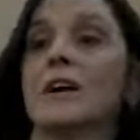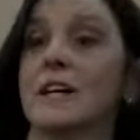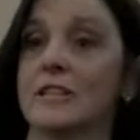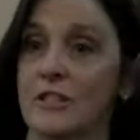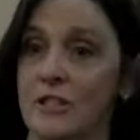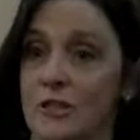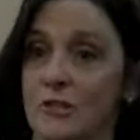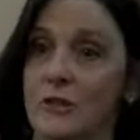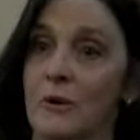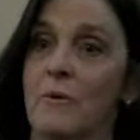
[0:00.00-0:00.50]
had
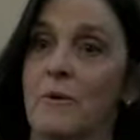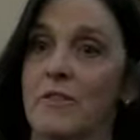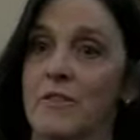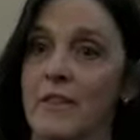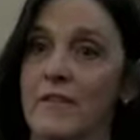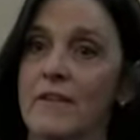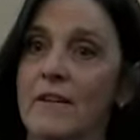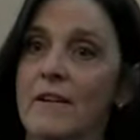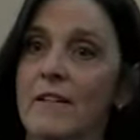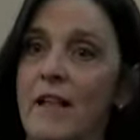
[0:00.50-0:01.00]
to do it
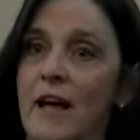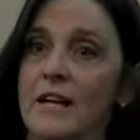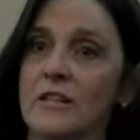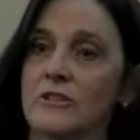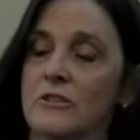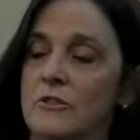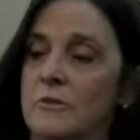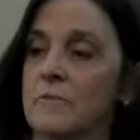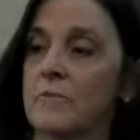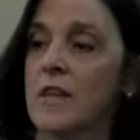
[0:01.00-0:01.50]
within the
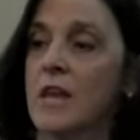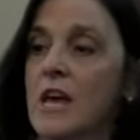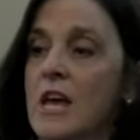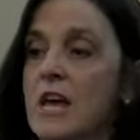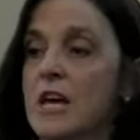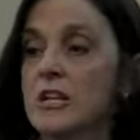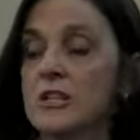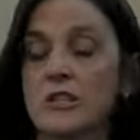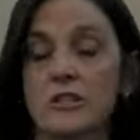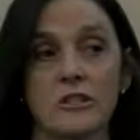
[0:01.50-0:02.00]
classroom.
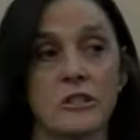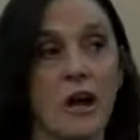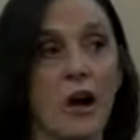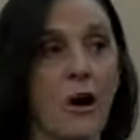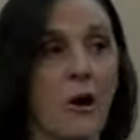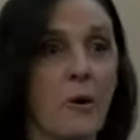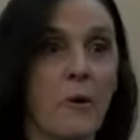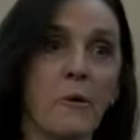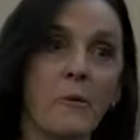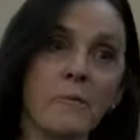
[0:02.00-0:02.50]

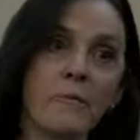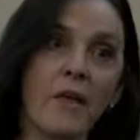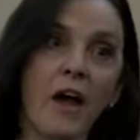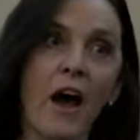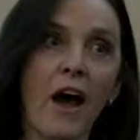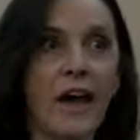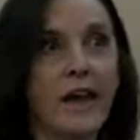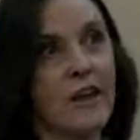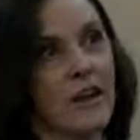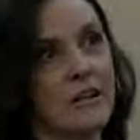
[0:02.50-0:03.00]
So
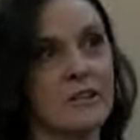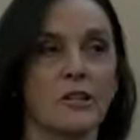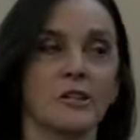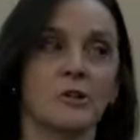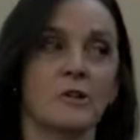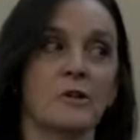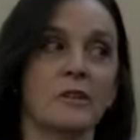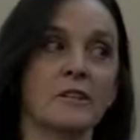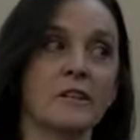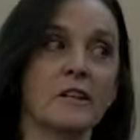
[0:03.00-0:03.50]
I got to go to